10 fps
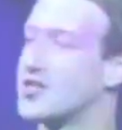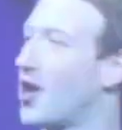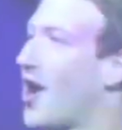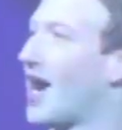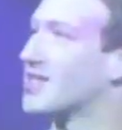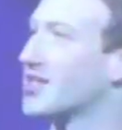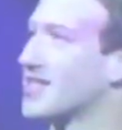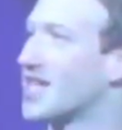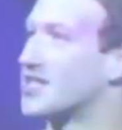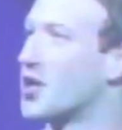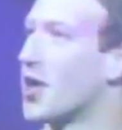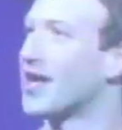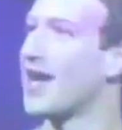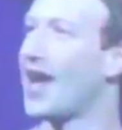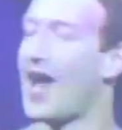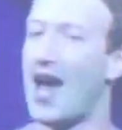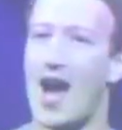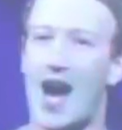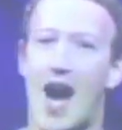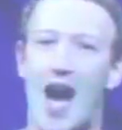So let's get to
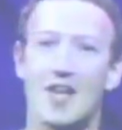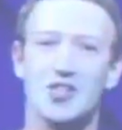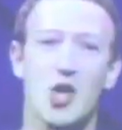it.